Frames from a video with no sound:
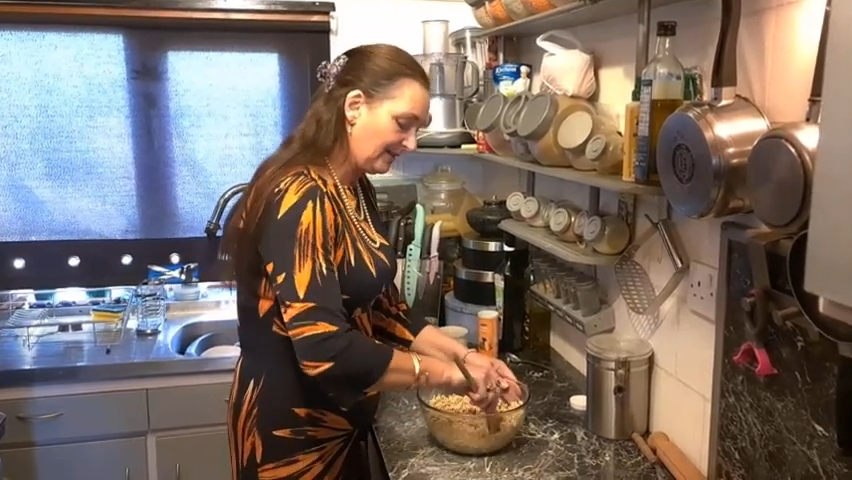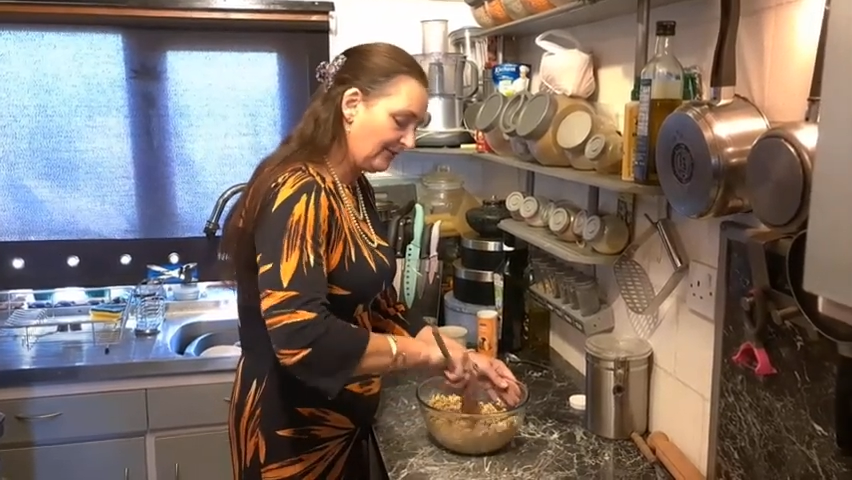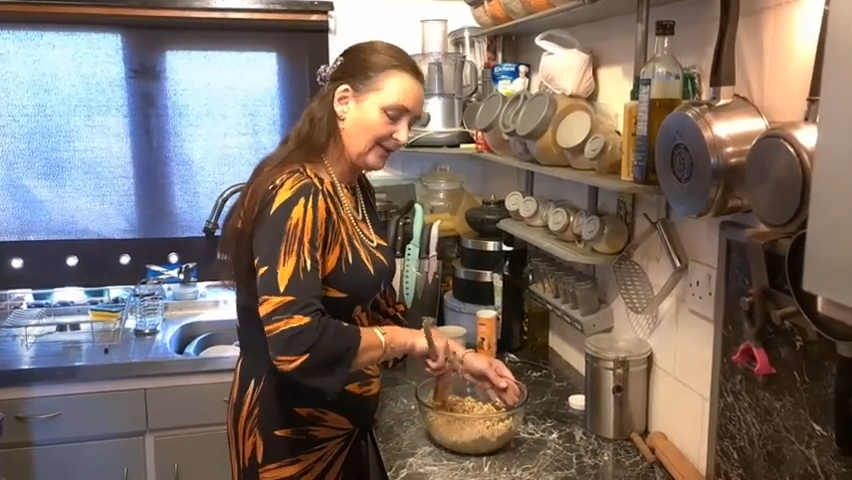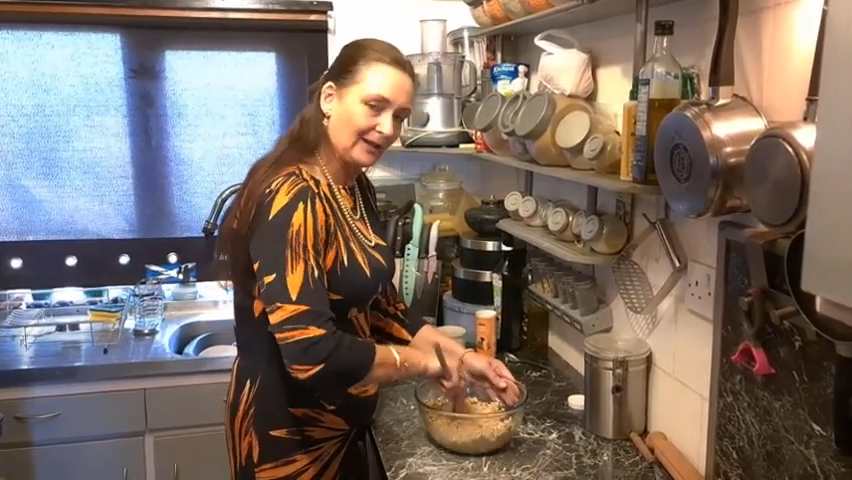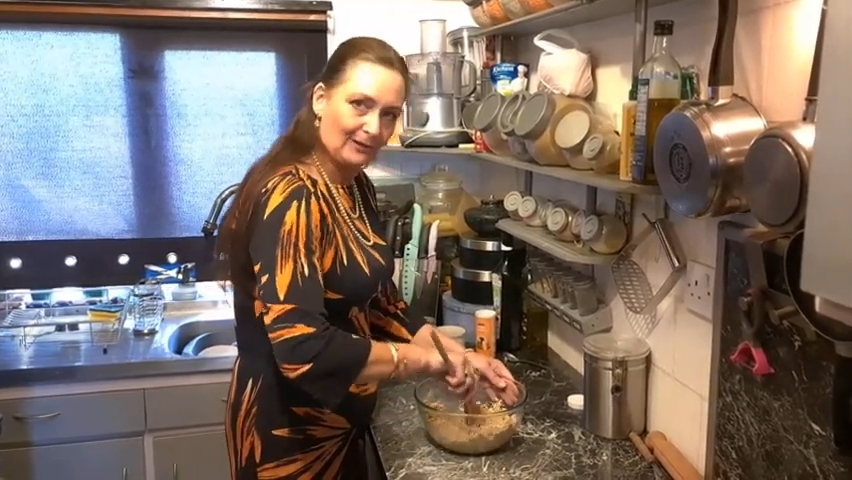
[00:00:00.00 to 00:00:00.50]
I
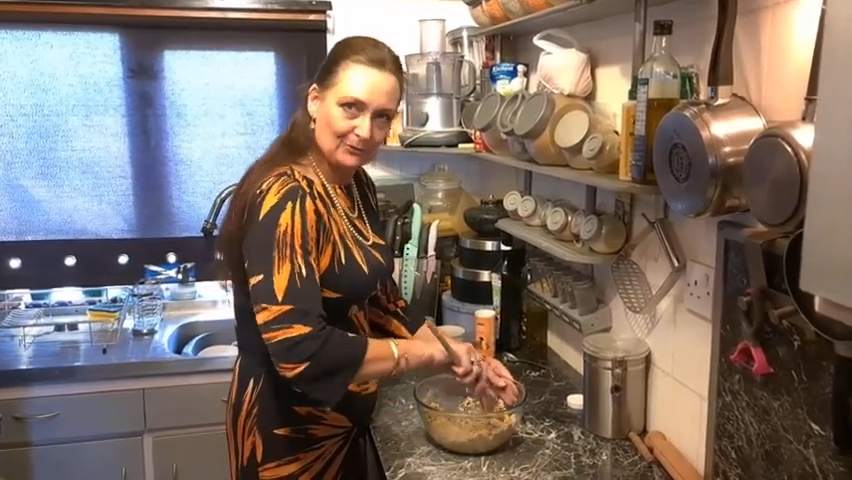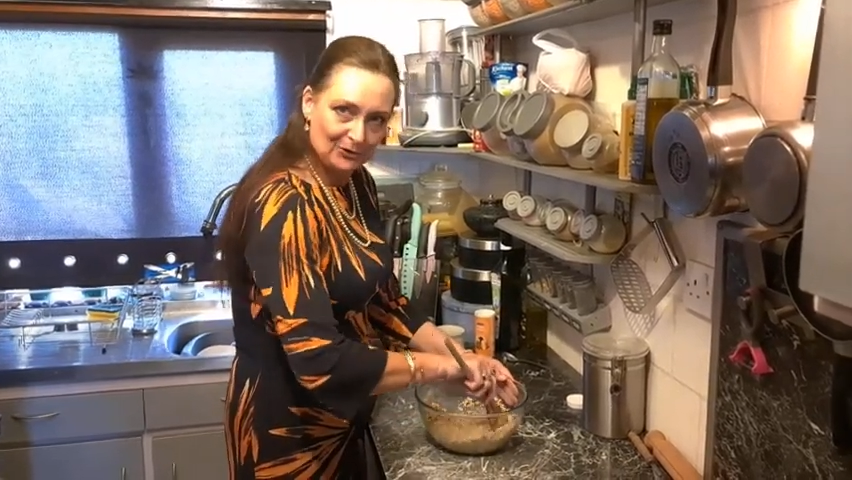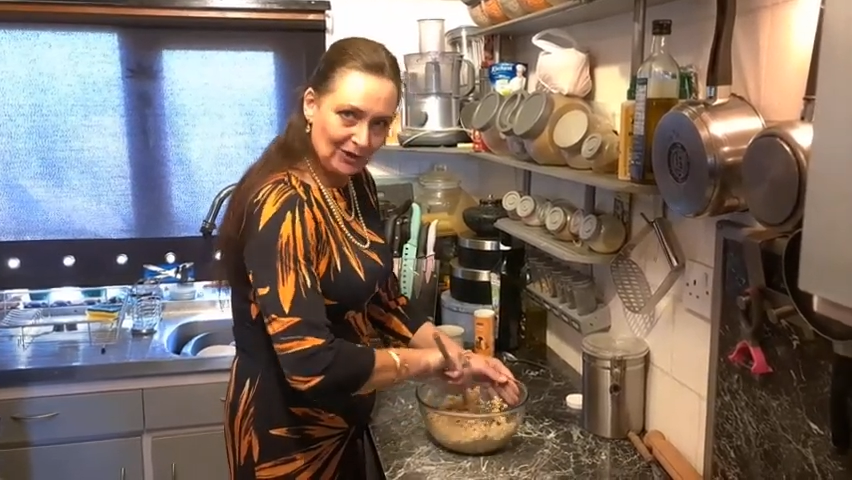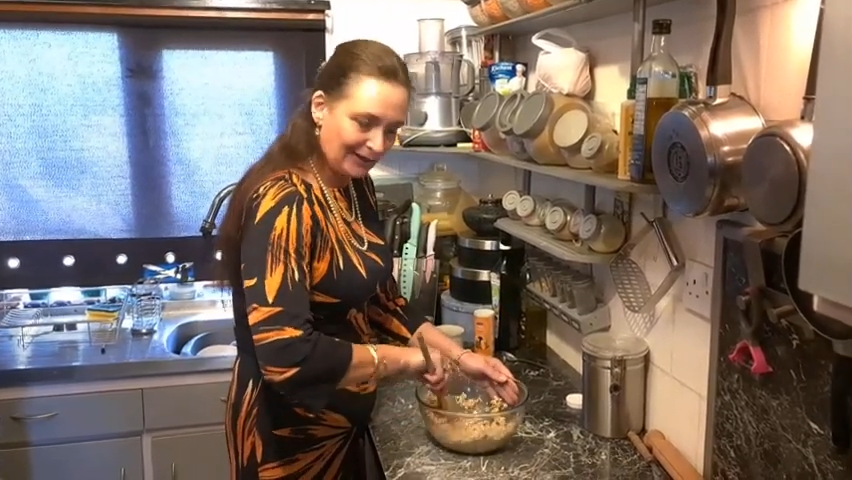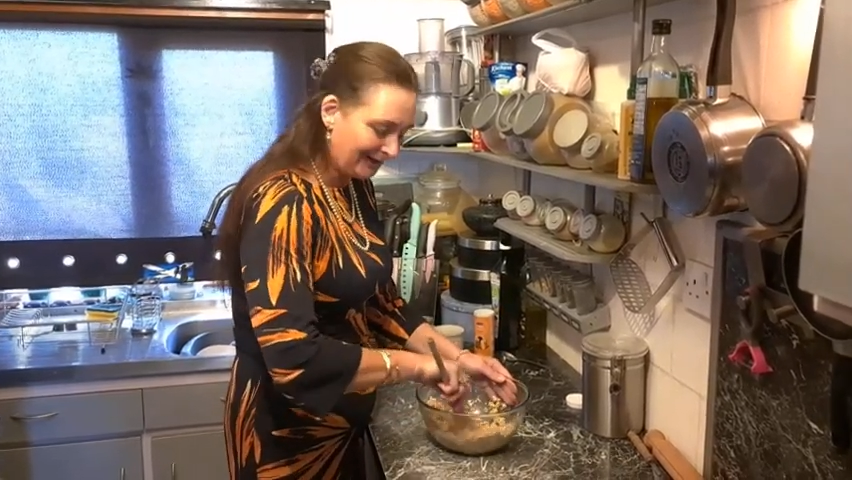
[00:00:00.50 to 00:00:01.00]
felt like I was
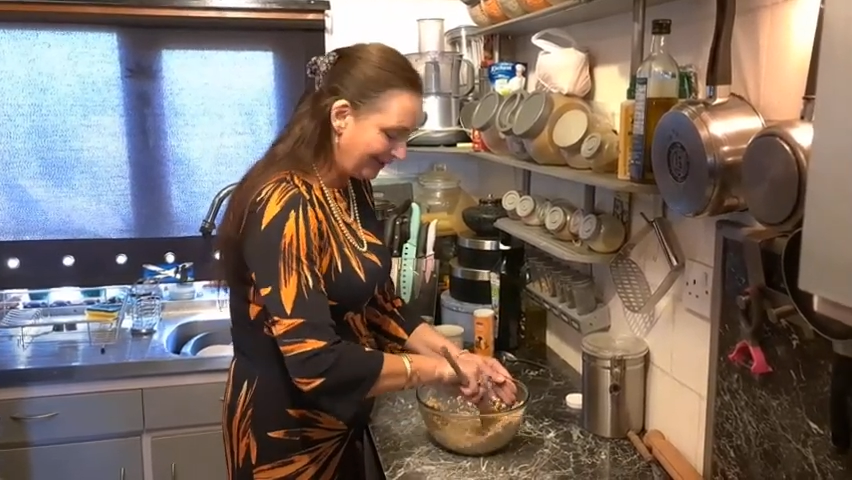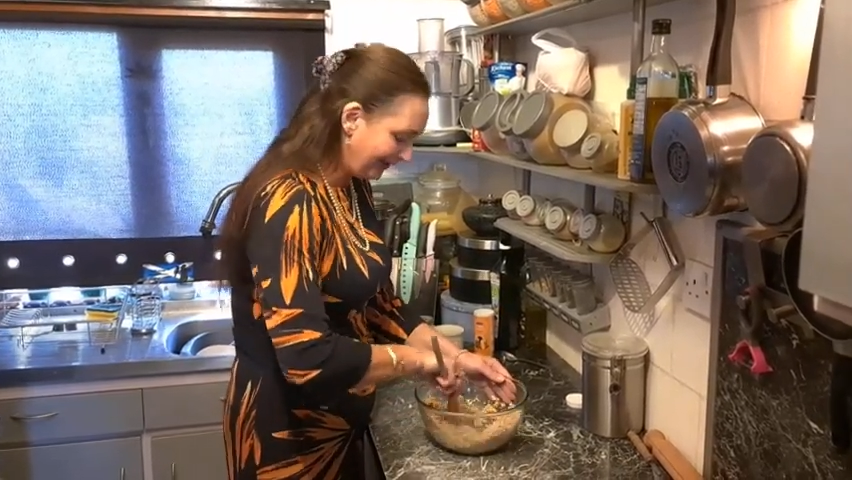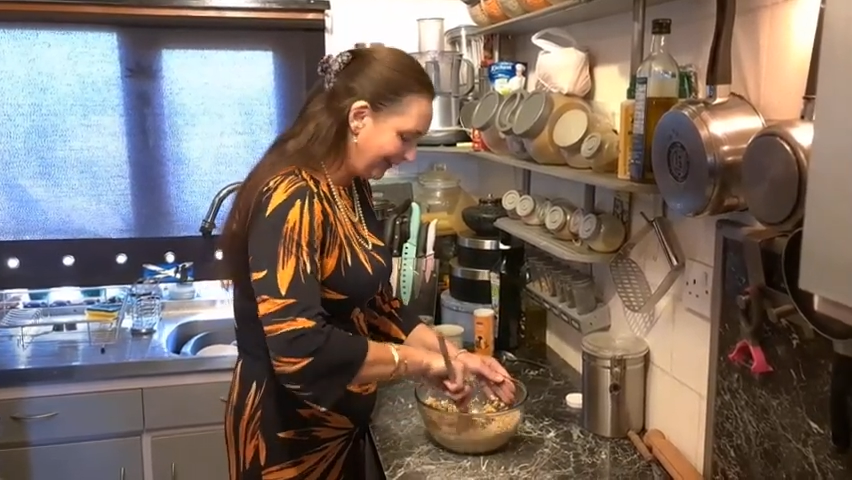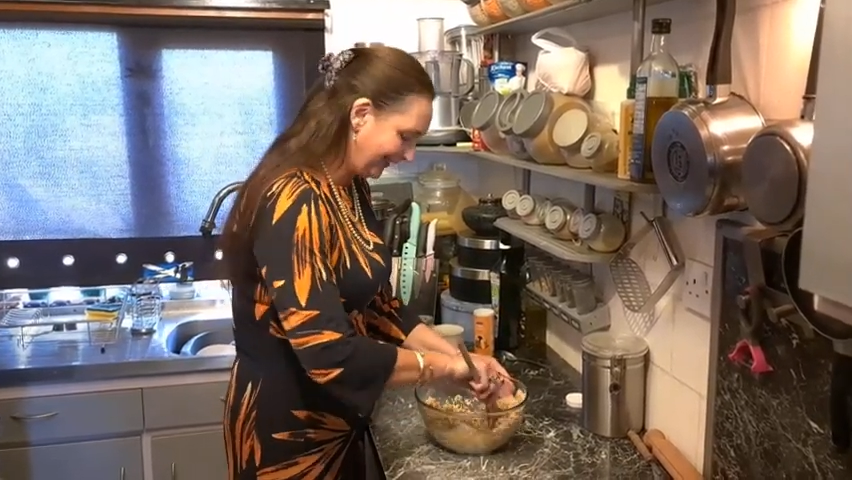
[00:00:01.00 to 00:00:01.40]
shaking there.